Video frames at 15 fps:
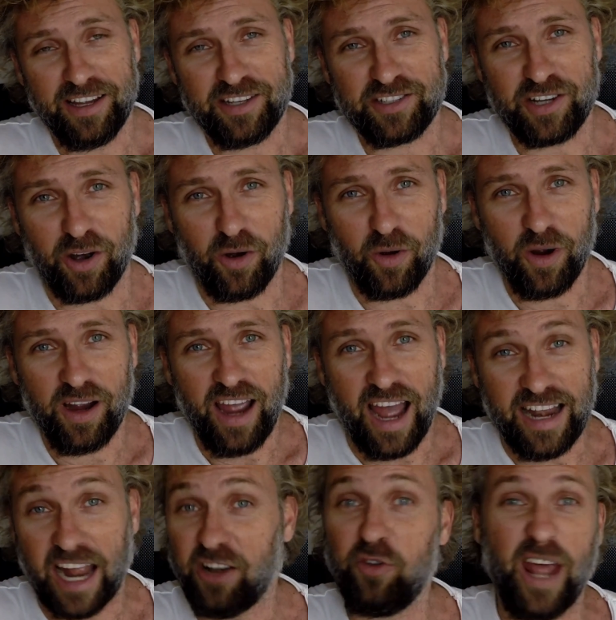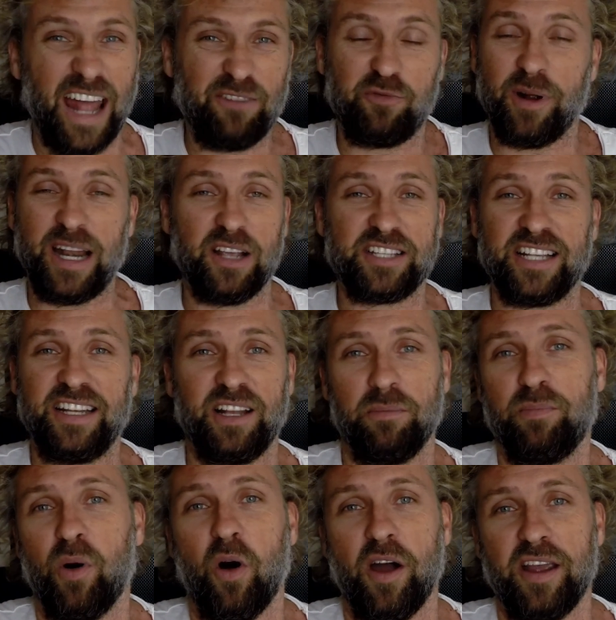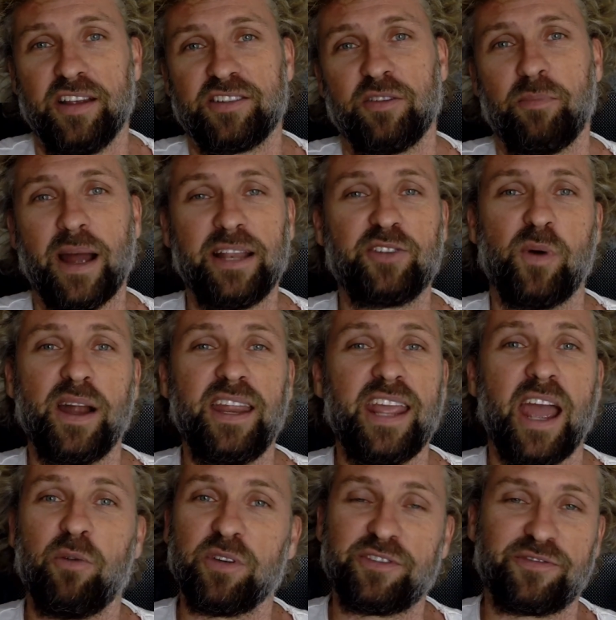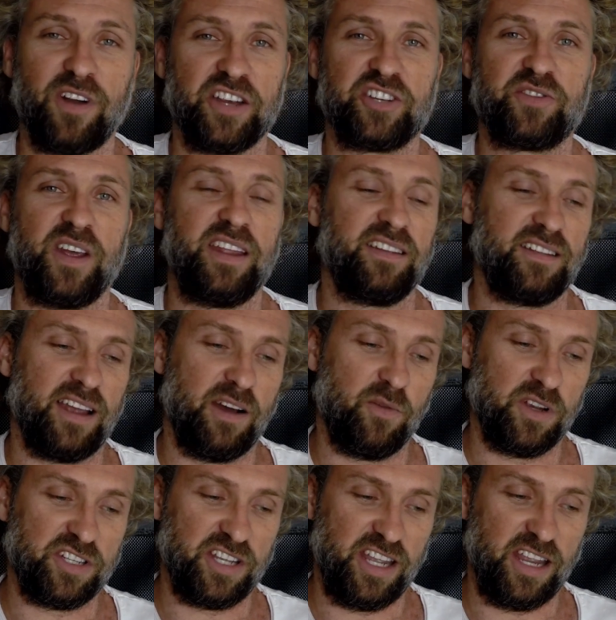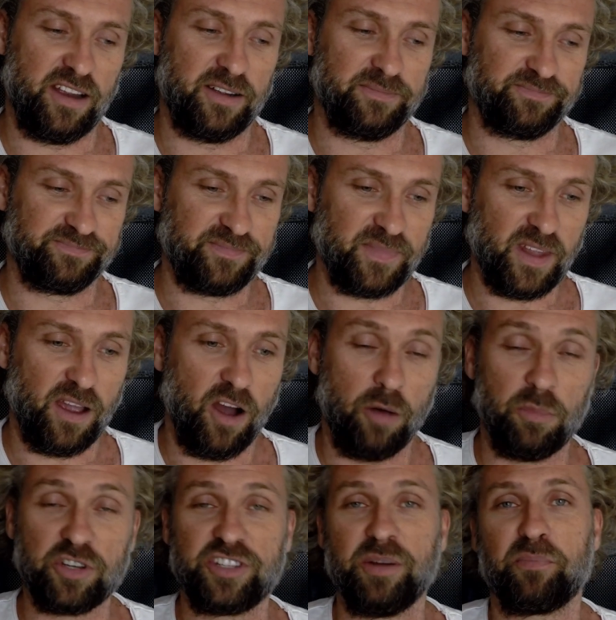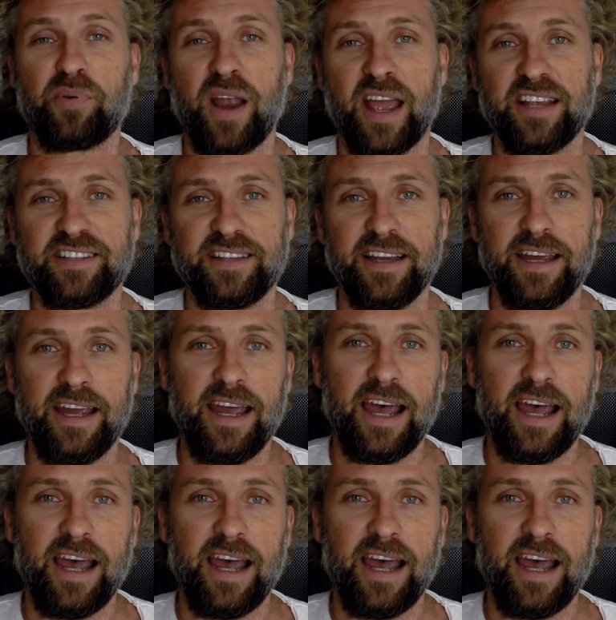So, and I knew that when I was a little boy. So by 20, I was frustrated. I was almost depressed.